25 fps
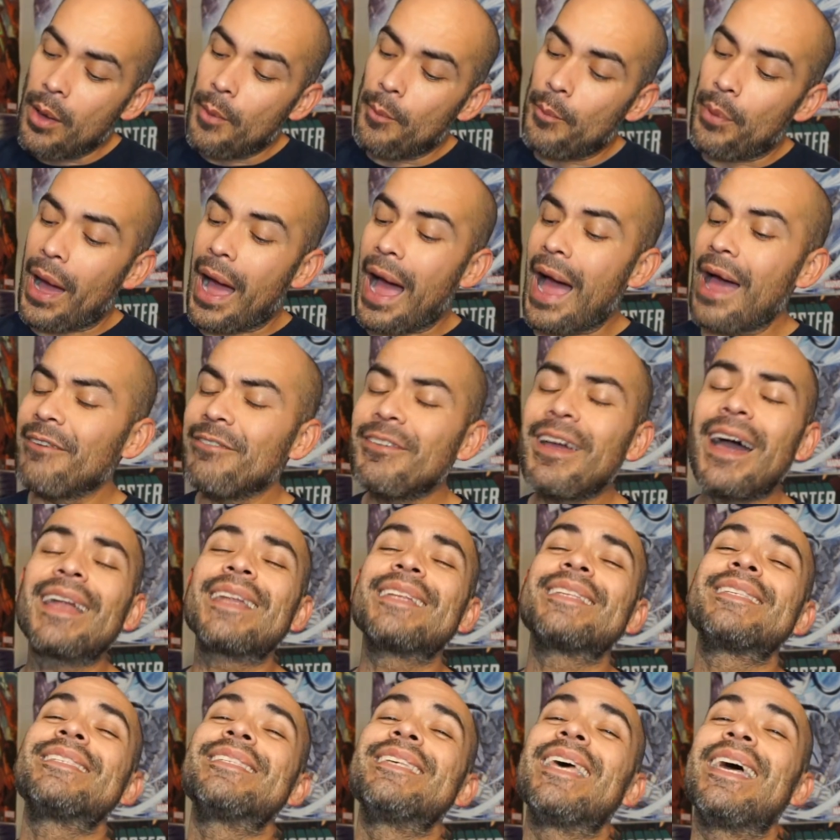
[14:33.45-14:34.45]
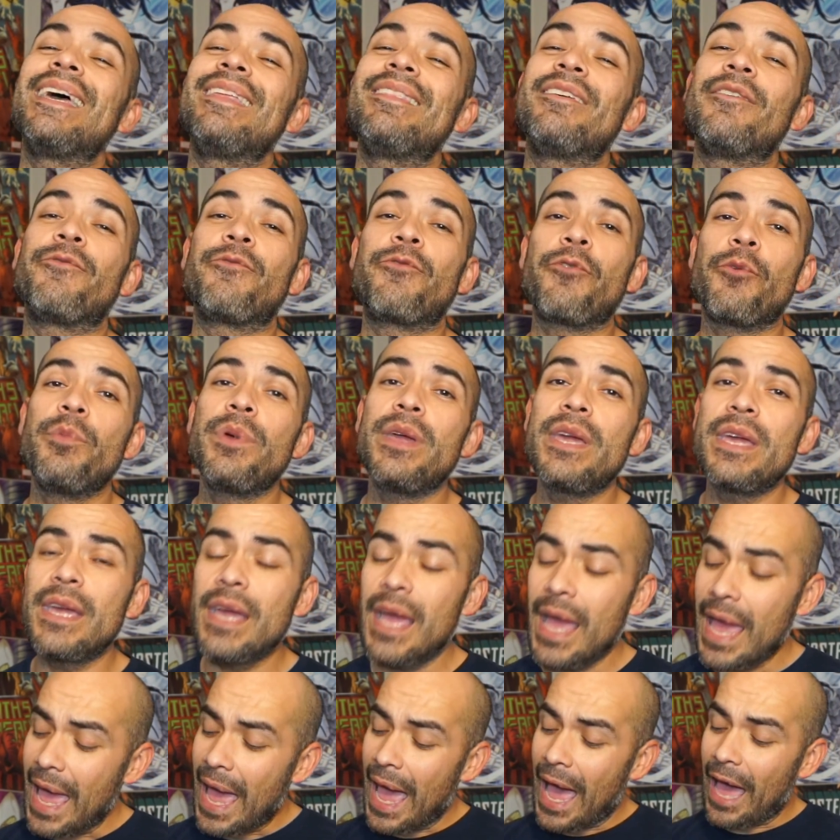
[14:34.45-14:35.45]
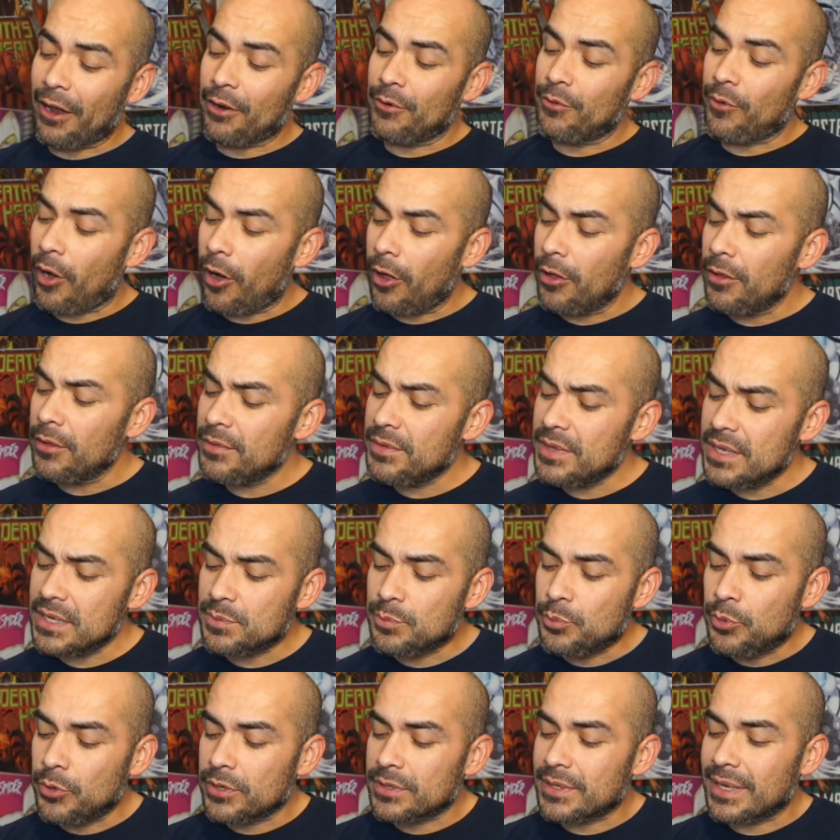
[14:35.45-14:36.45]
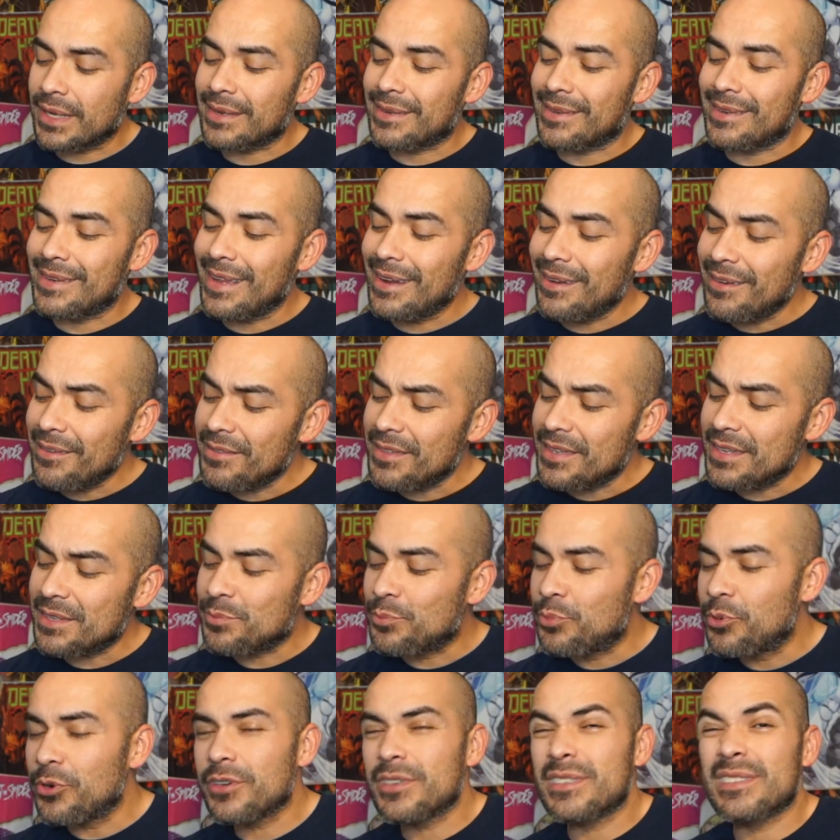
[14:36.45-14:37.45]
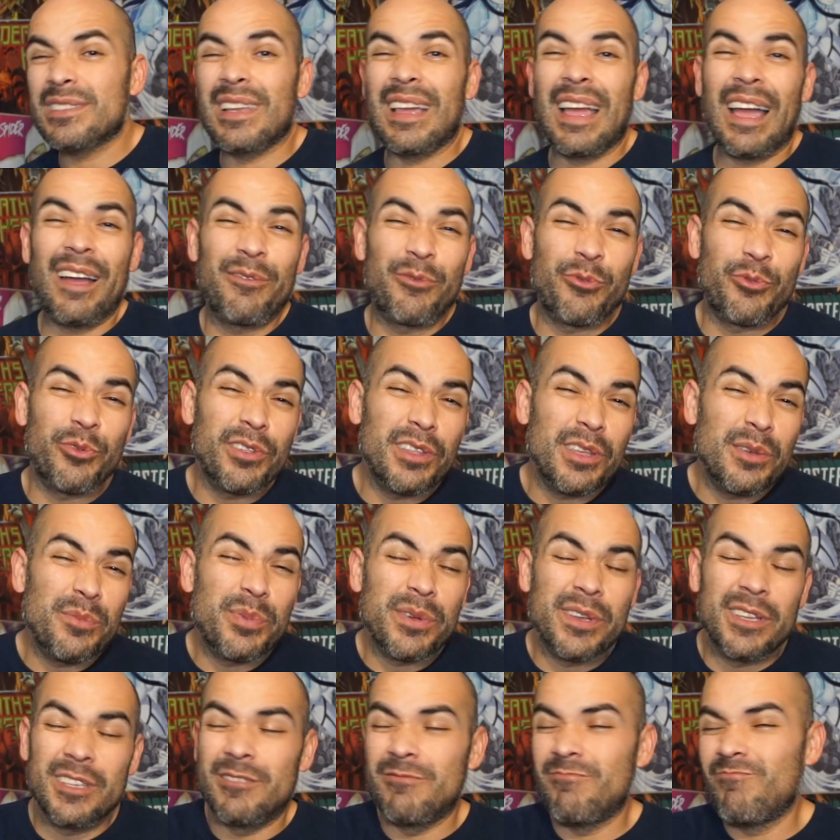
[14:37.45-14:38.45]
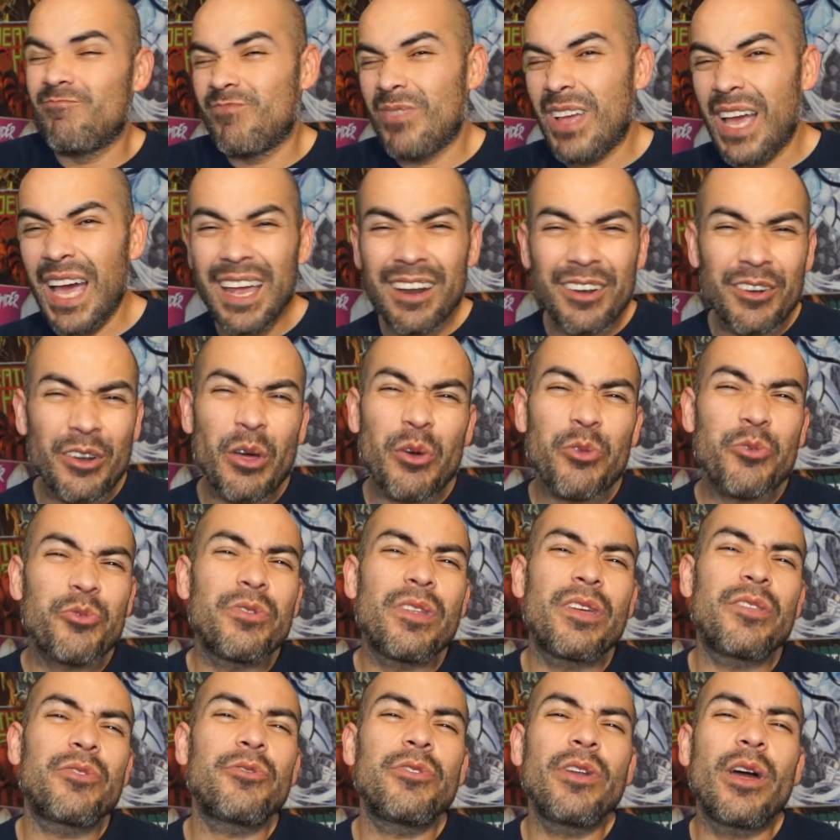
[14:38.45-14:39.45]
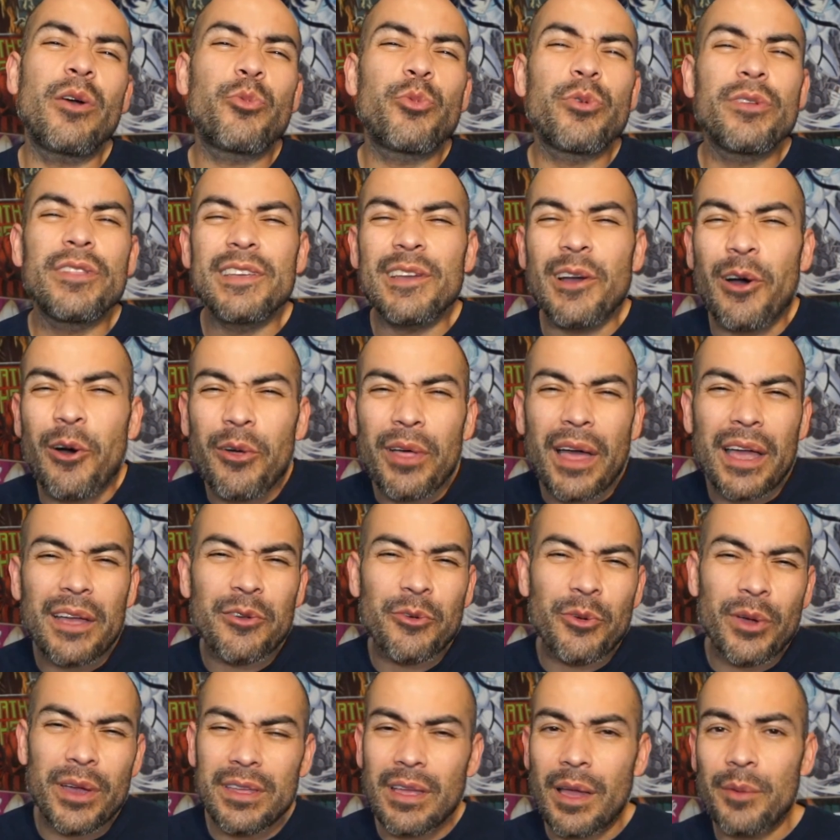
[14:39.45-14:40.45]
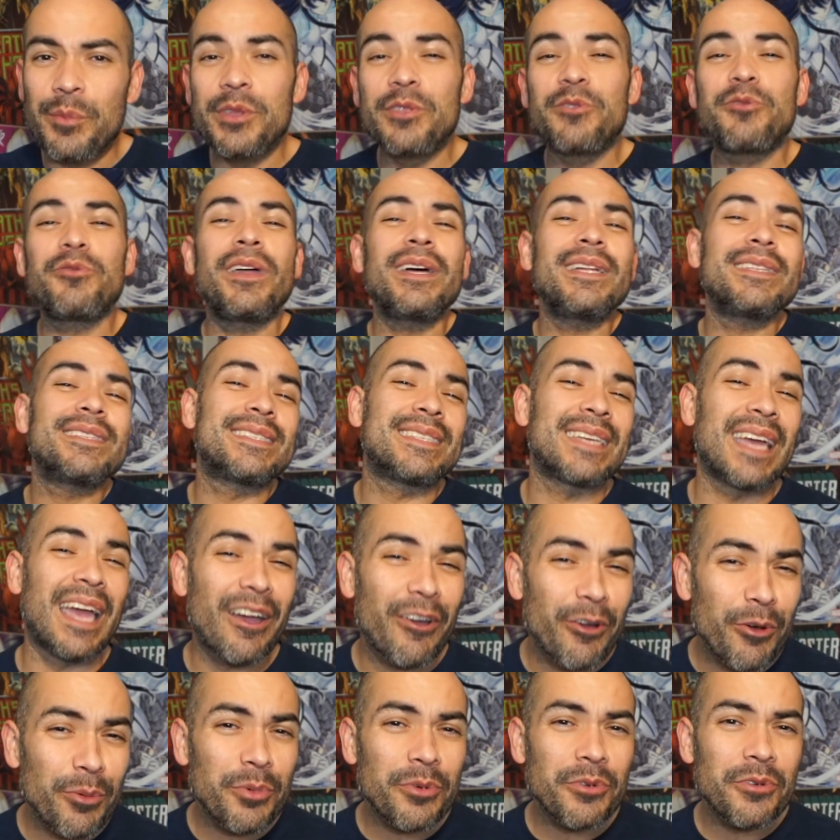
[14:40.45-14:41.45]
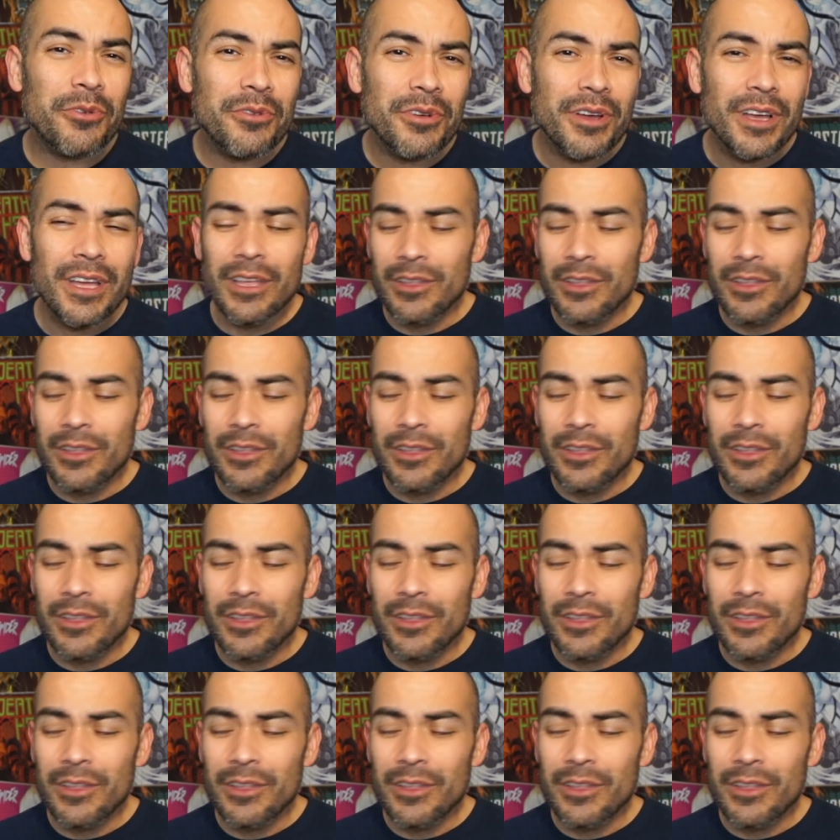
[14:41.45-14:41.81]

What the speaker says: But I've got to say that for me, out of all of these books, like, none of these books have really been, I don't know, they're not really all that great. I mean, they're not terrible,